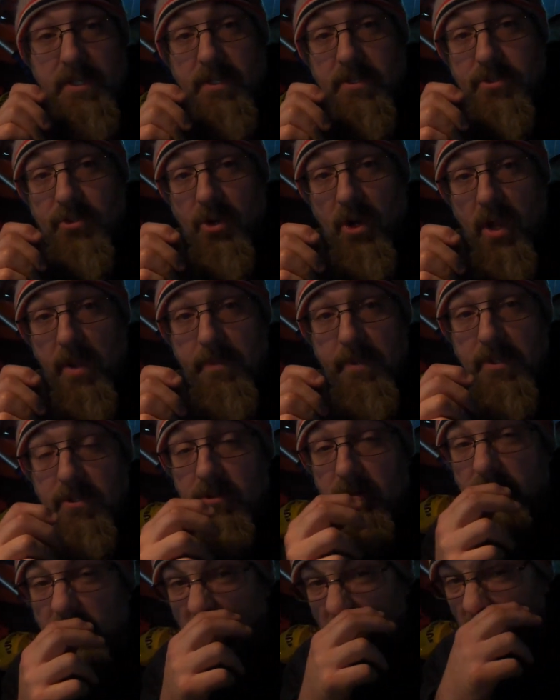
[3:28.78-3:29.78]
was out scrapping
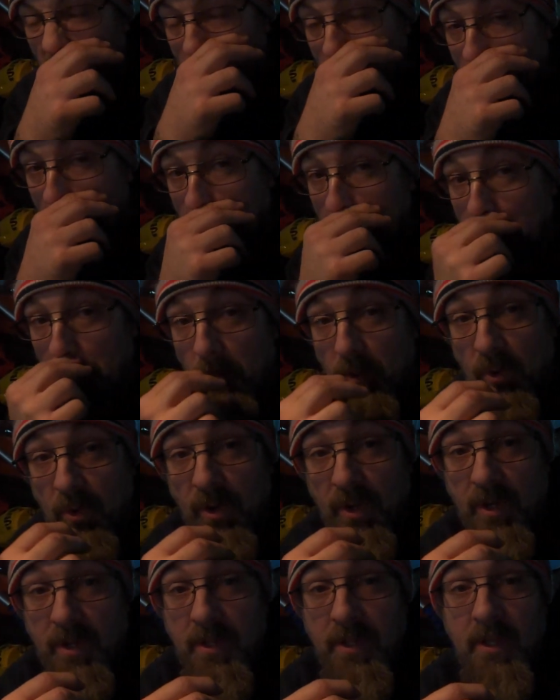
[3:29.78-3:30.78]
until 5 o'clock in the
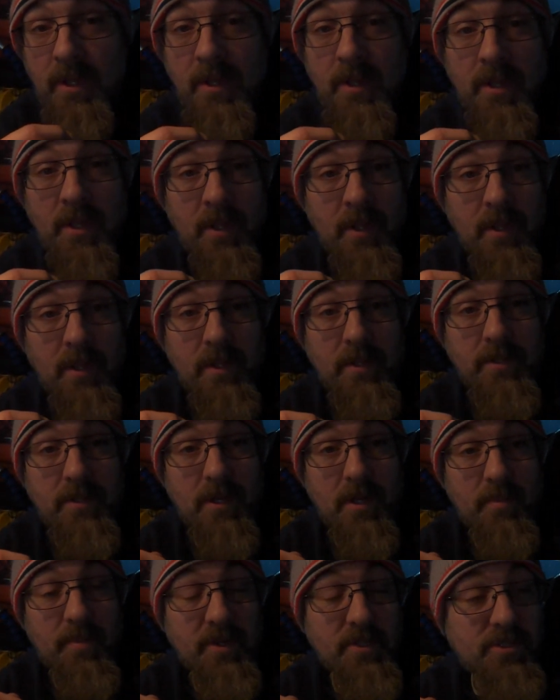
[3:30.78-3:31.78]
morning.
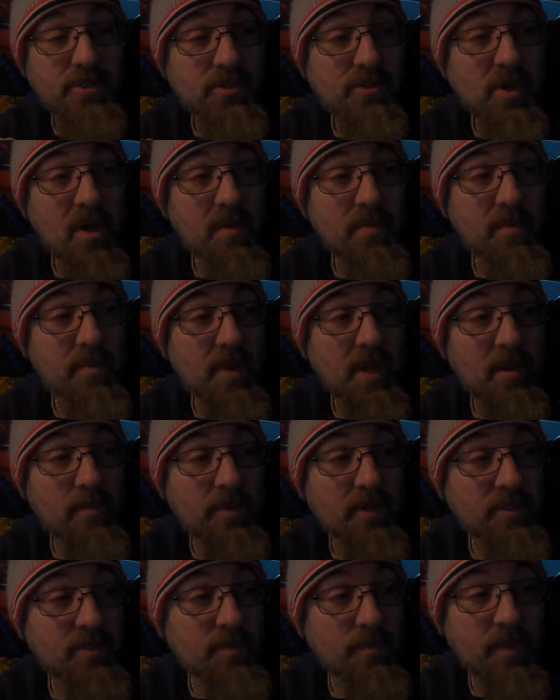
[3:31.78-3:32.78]
Did a bunch of scrapping, made a
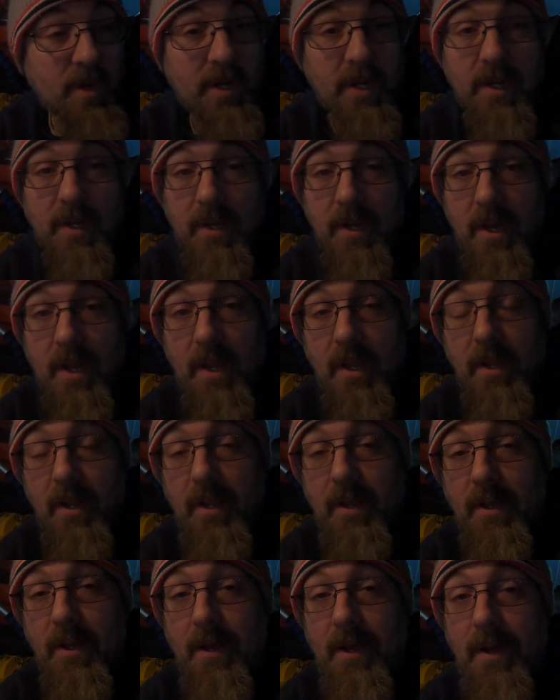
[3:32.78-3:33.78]
bunch of money today.
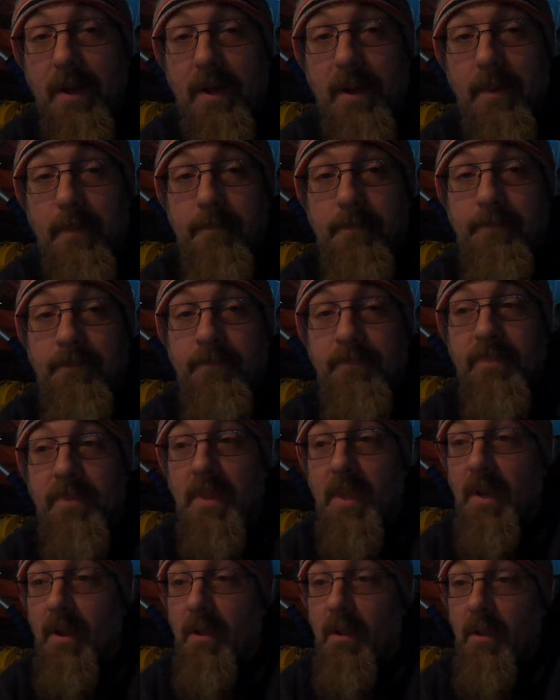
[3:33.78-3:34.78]
Um,
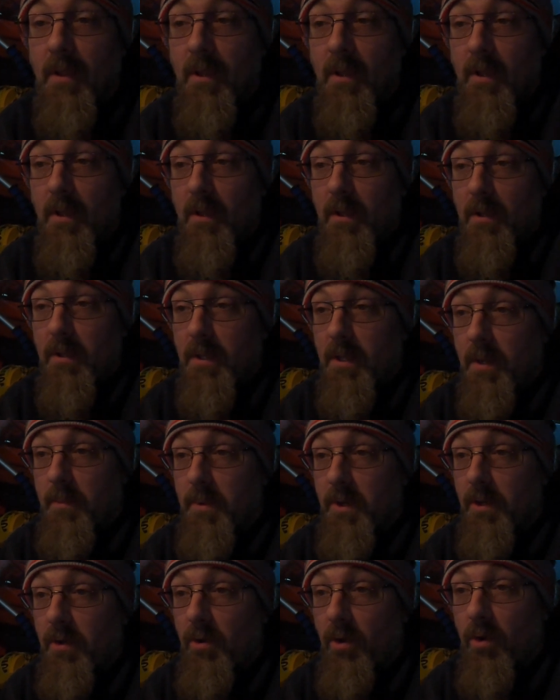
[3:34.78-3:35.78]
I'm
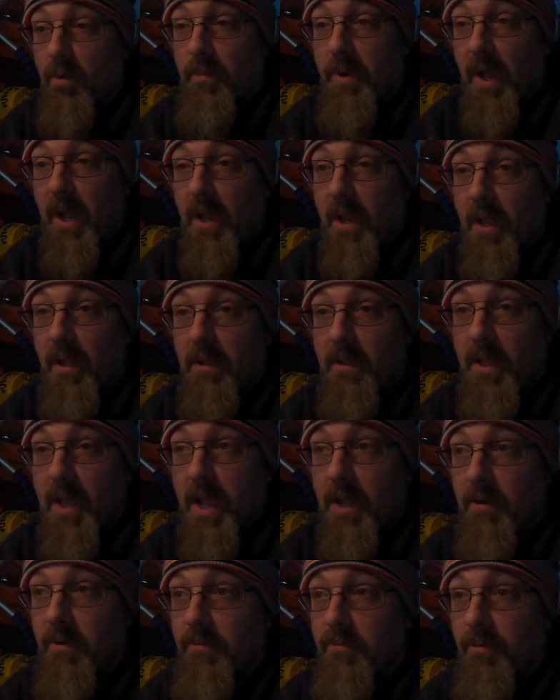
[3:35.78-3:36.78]
going to go buy a
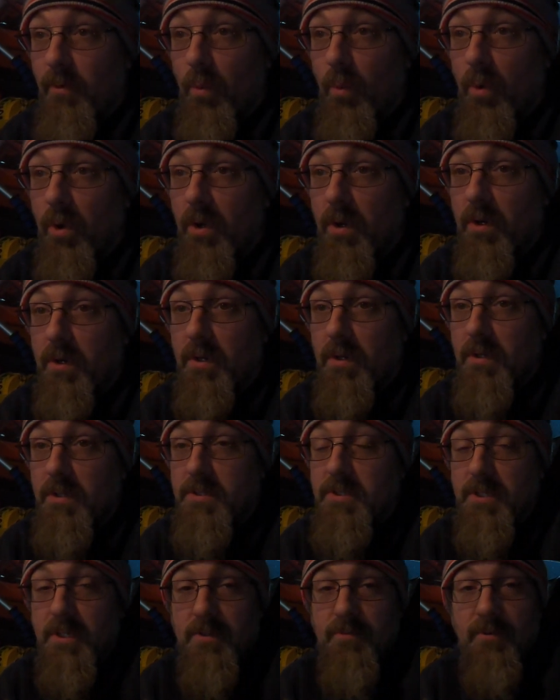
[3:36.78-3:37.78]
ladder for work, a
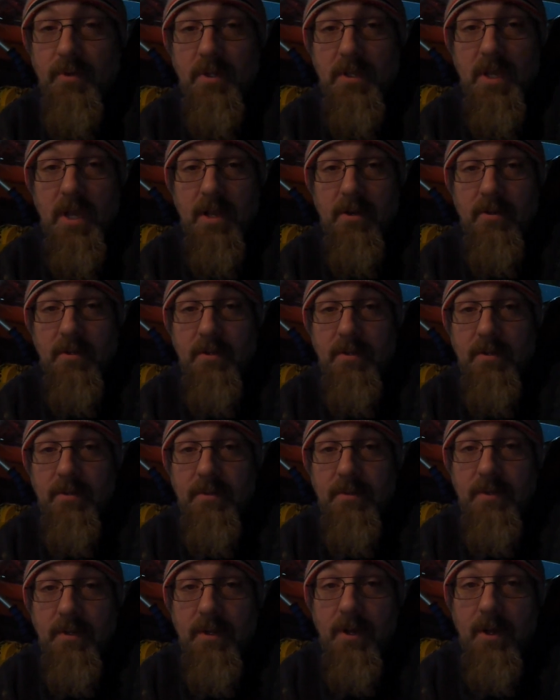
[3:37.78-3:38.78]
six-foot ladder,
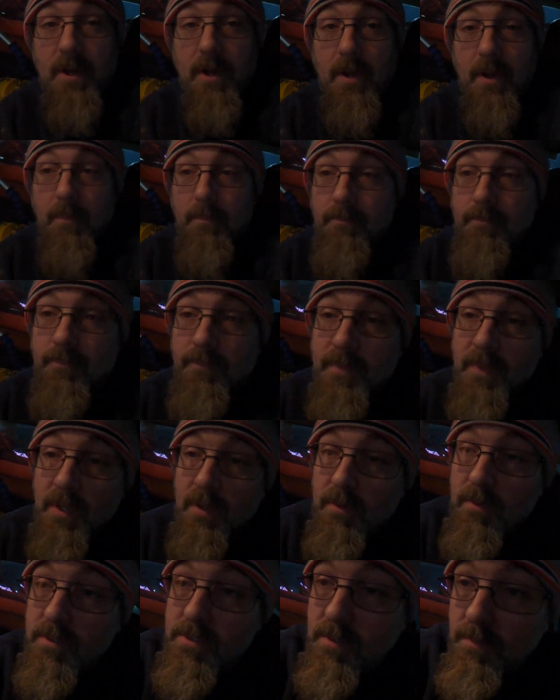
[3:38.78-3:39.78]
um,
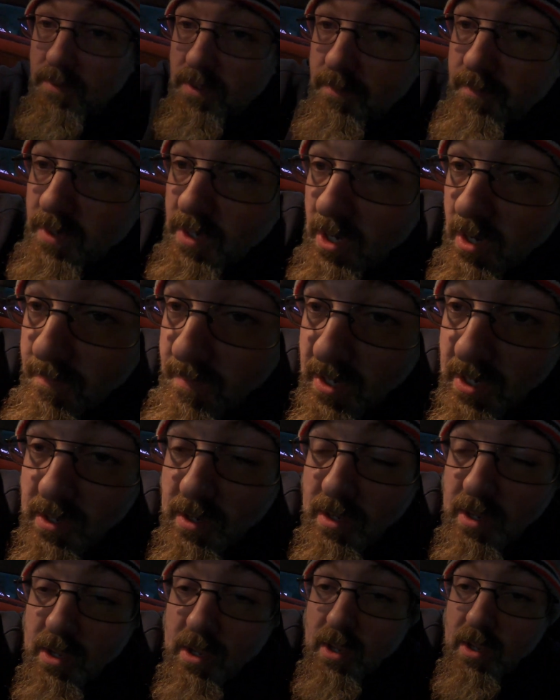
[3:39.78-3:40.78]
with some of the money I made.
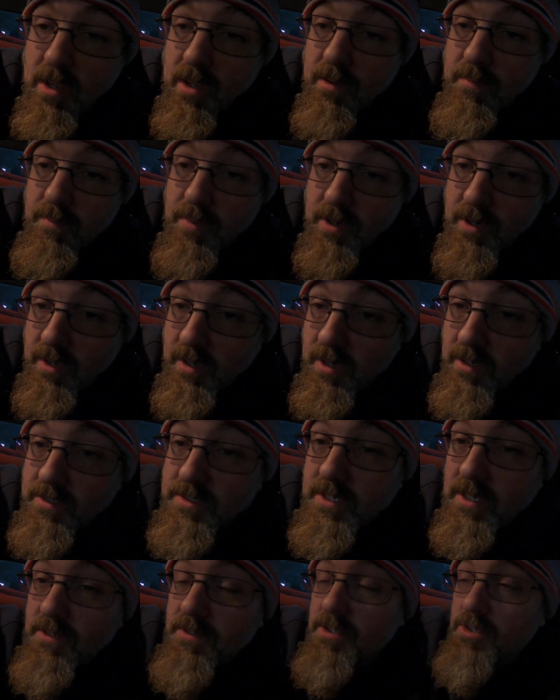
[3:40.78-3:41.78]
But uh, I was
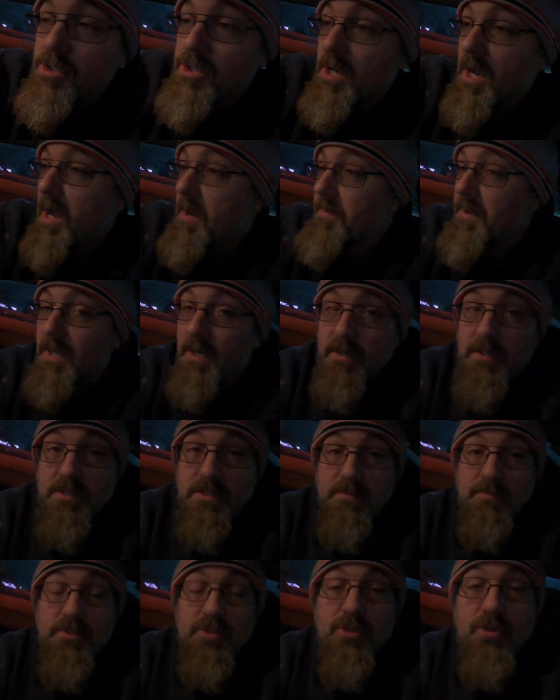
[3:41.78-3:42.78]
down at the shop getting
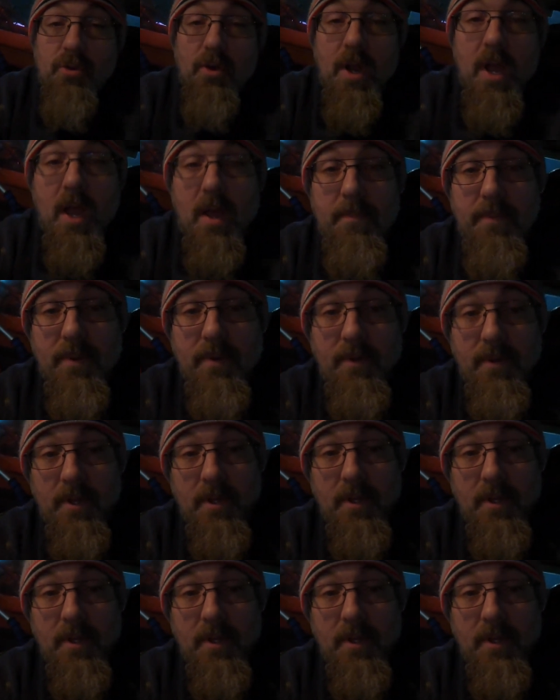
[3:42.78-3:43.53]
some scrap,